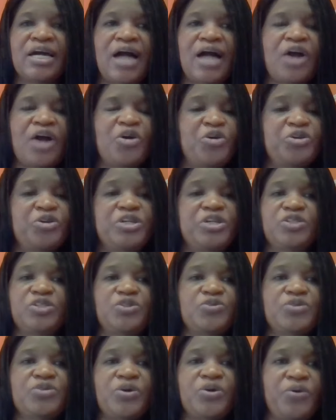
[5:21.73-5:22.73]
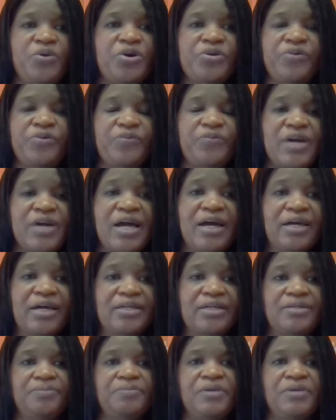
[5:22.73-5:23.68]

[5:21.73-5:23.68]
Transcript: according to the will of God.